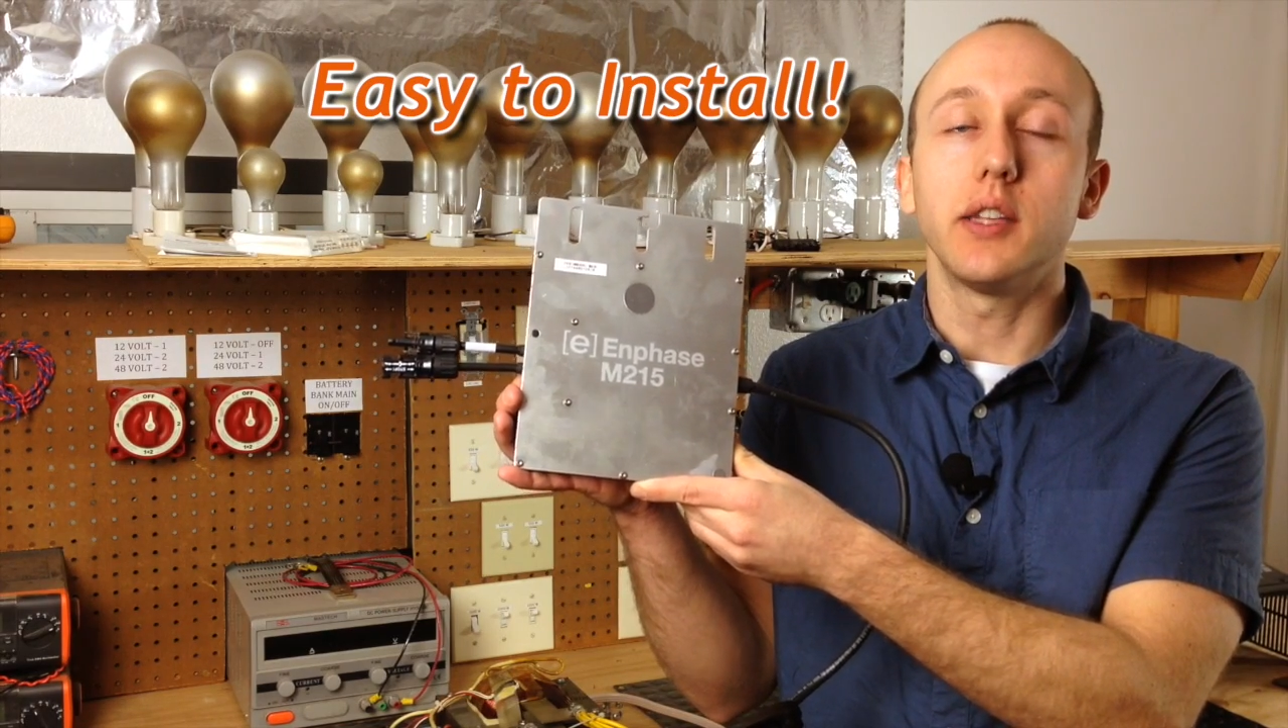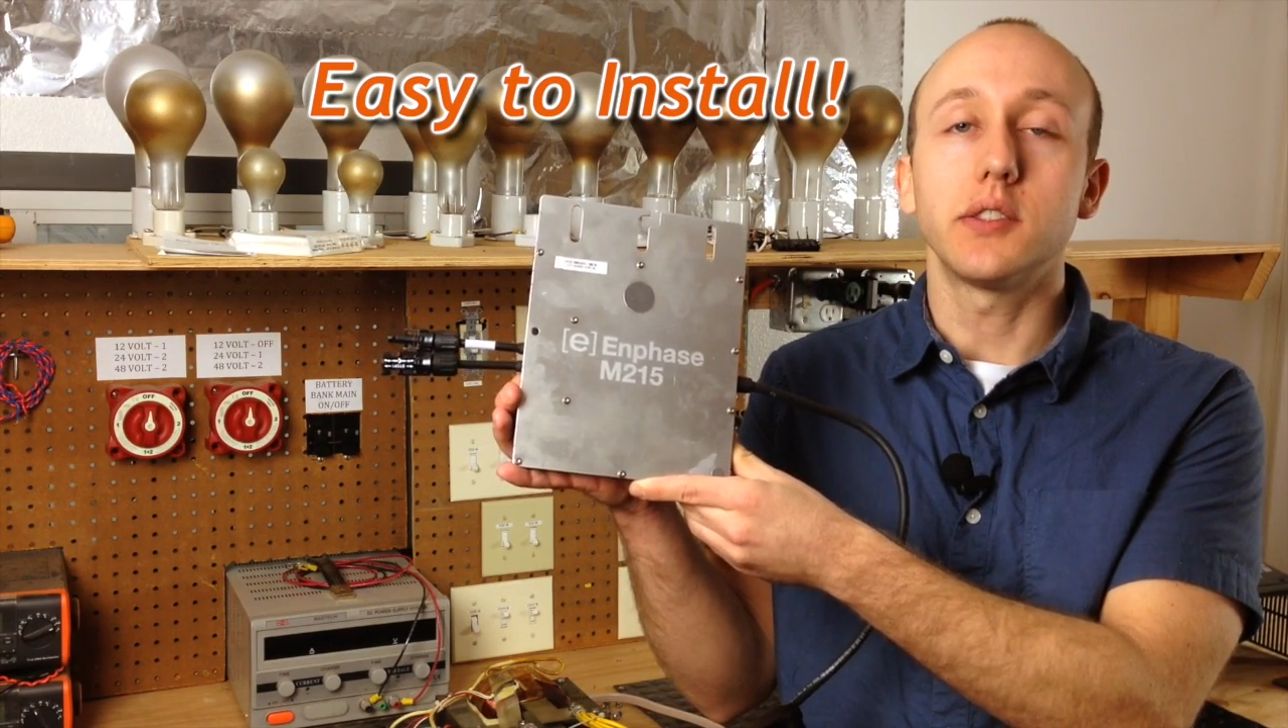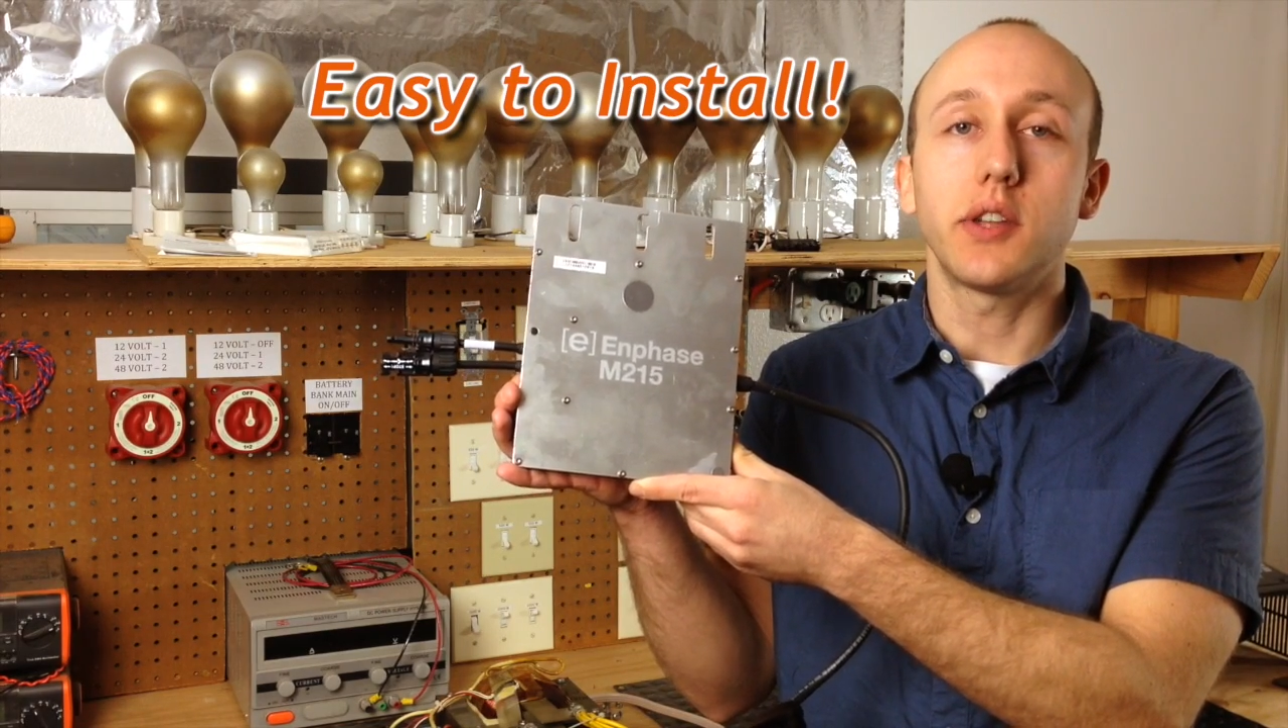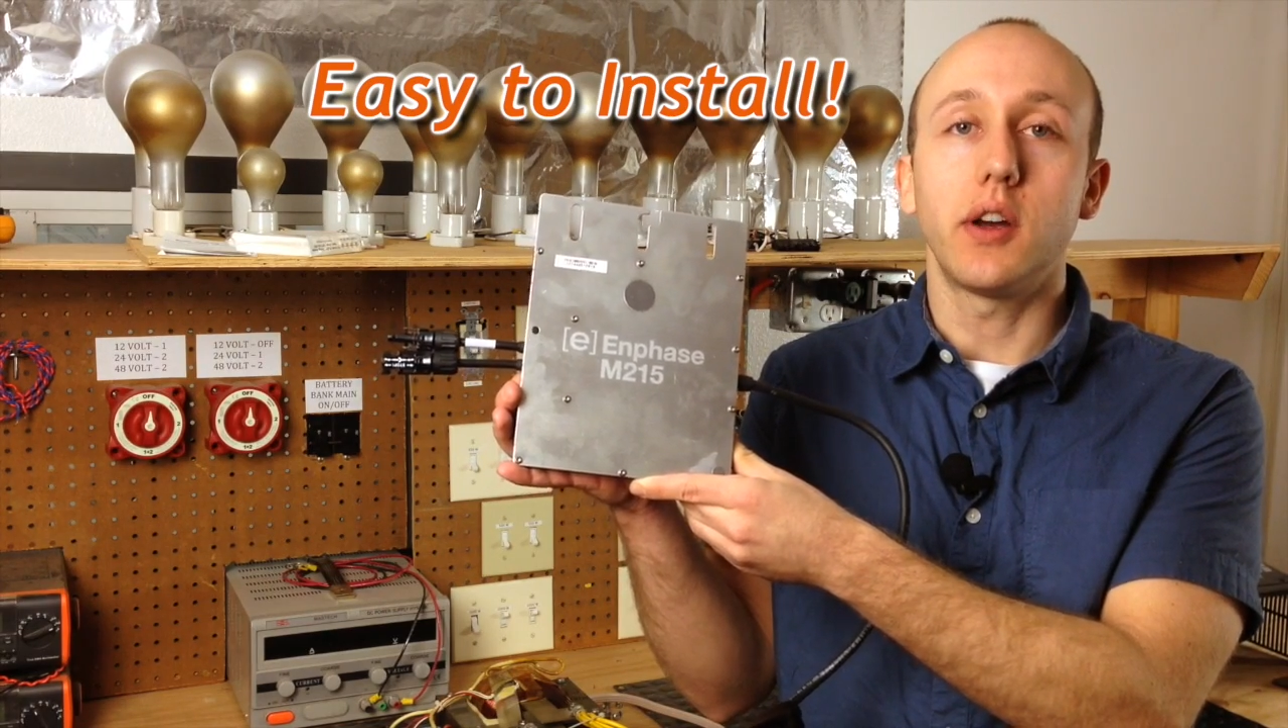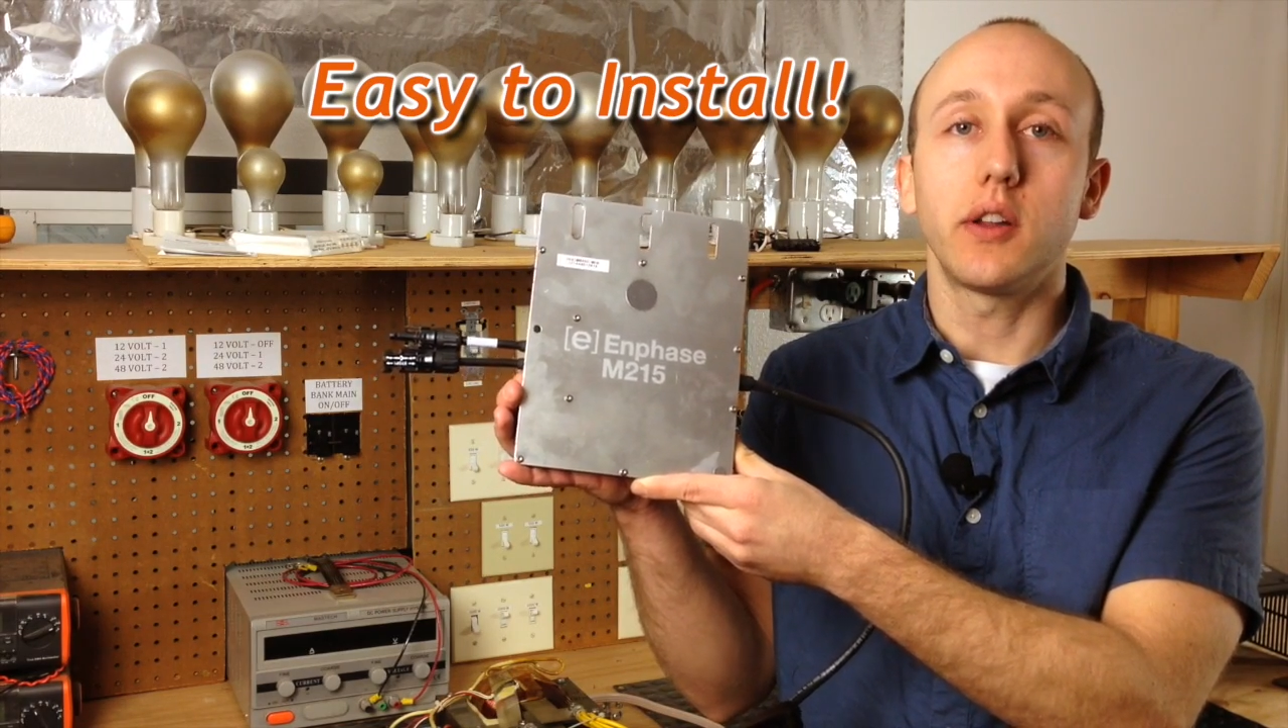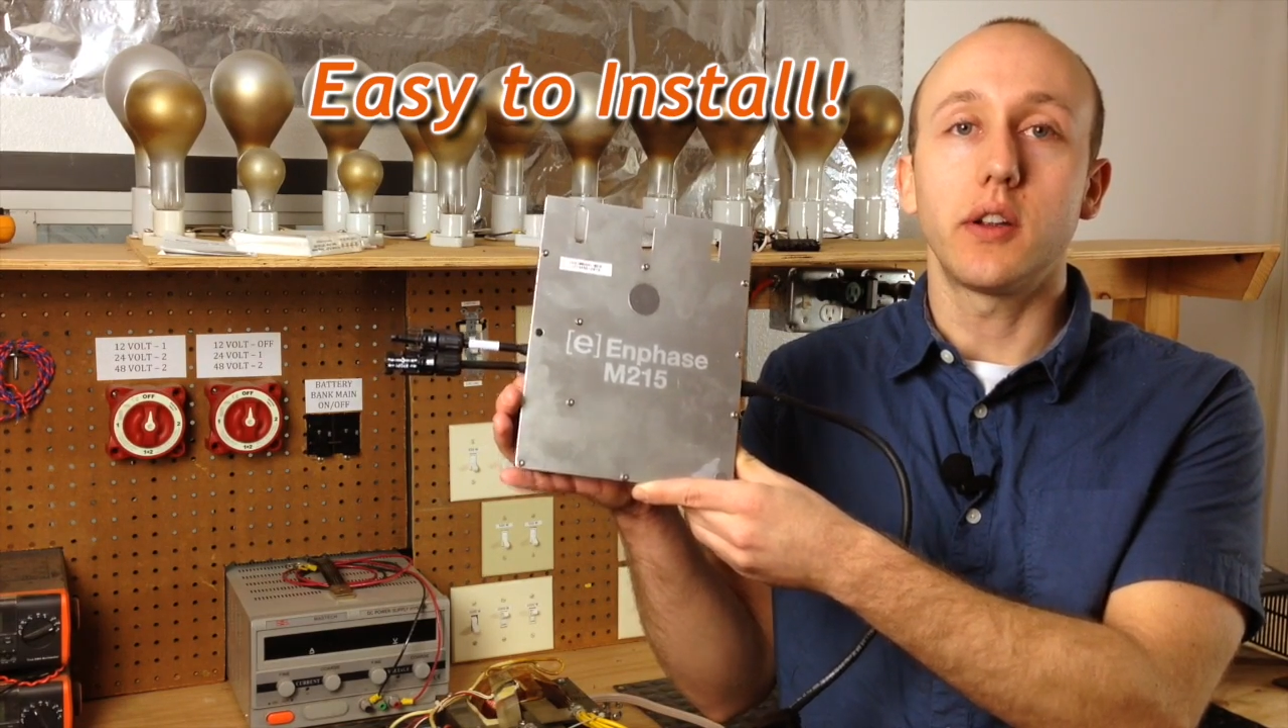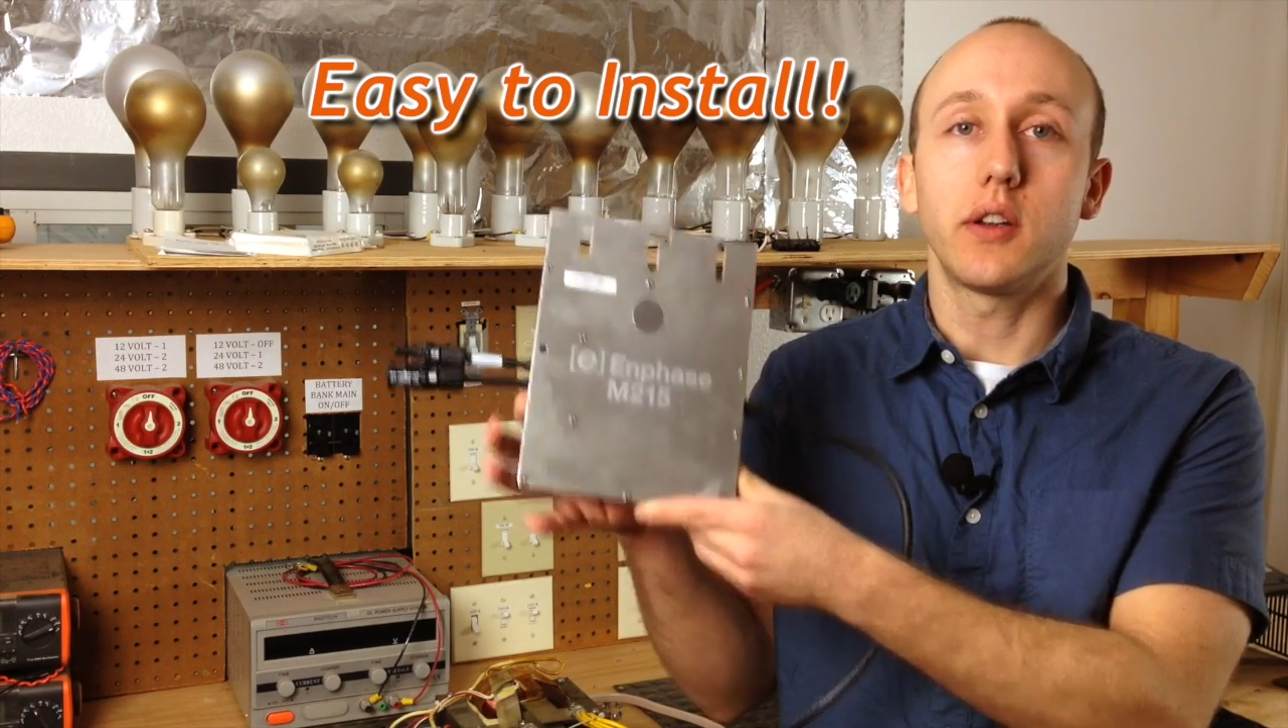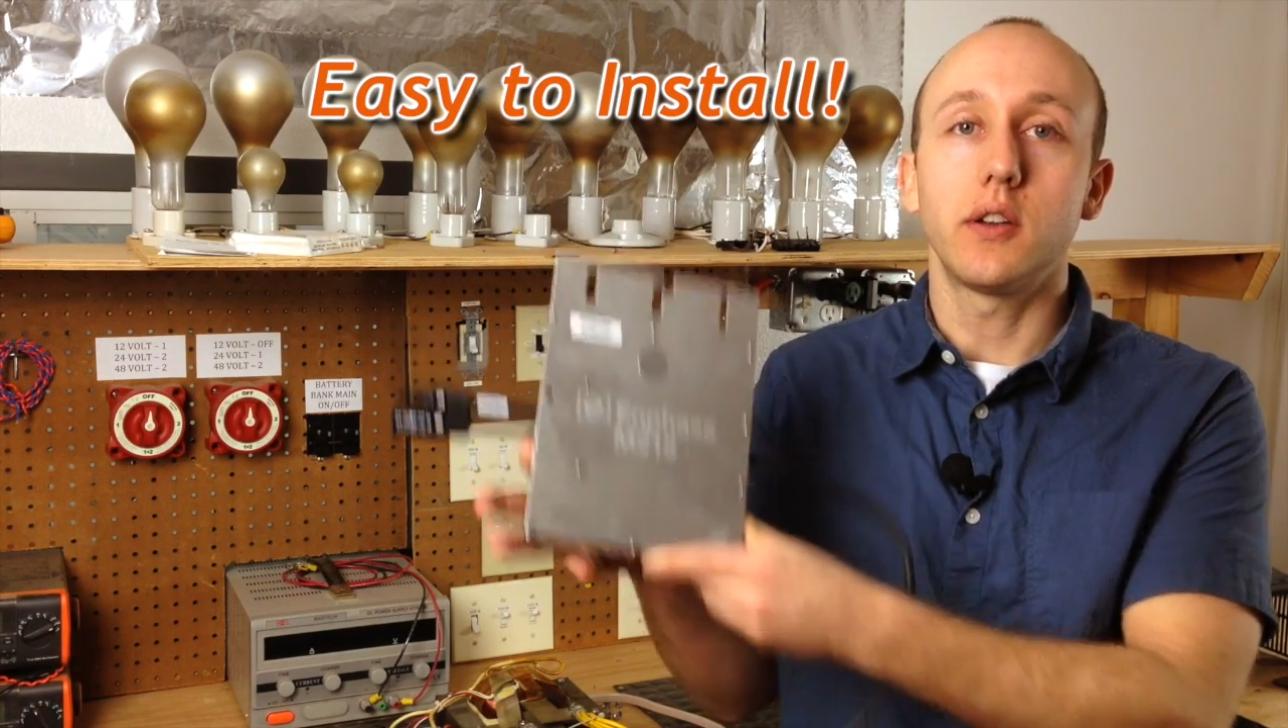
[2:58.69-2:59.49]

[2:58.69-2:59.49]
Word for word: installer.